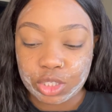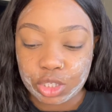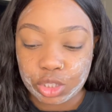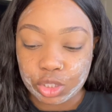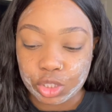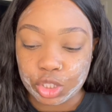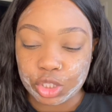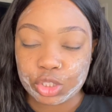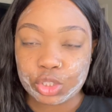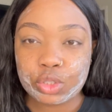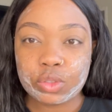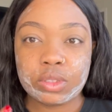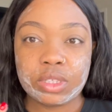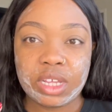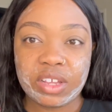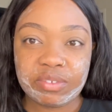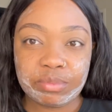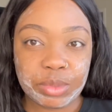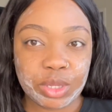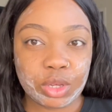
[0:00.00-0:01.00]
learn to
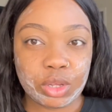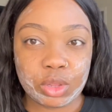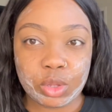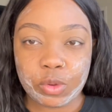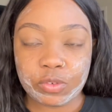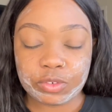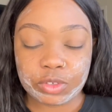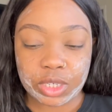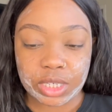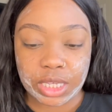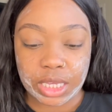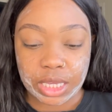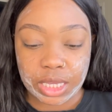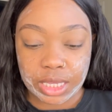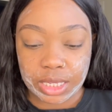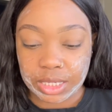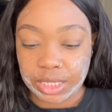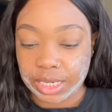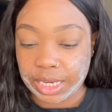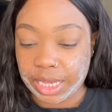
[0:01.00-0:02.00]
love me all over
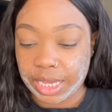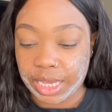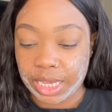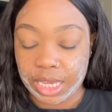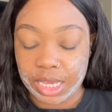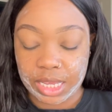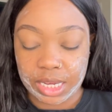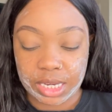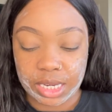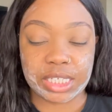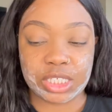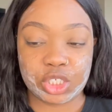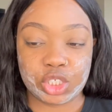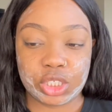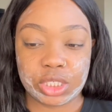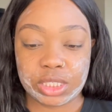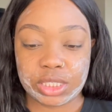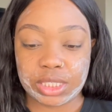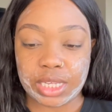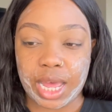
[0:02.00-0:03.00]
again. And it's
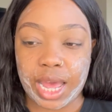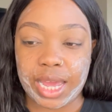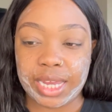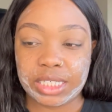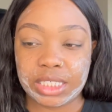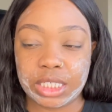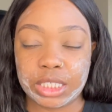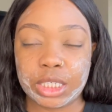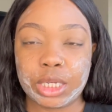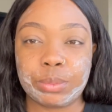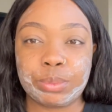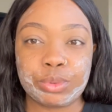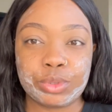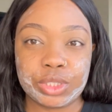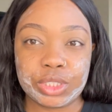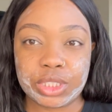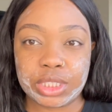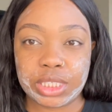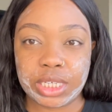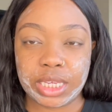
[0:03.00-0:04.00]
just, I didn't
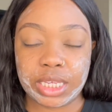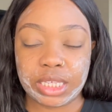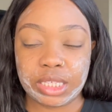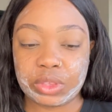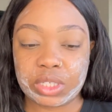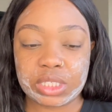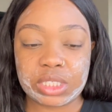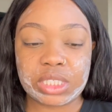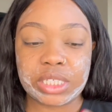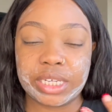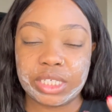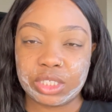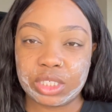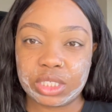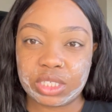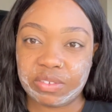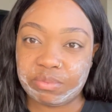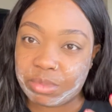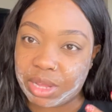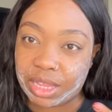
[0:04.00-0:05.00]
appreciate the stages
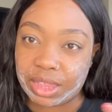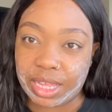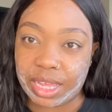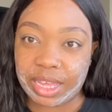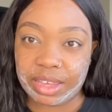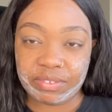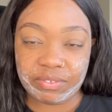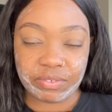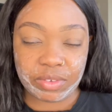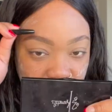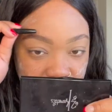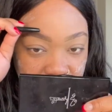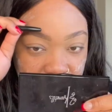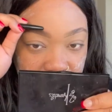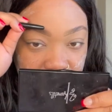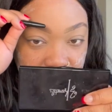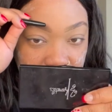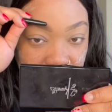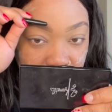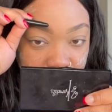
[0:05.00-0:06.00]
of my life. Wasn't
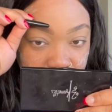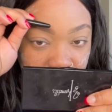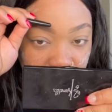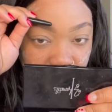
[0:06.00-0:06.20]
happy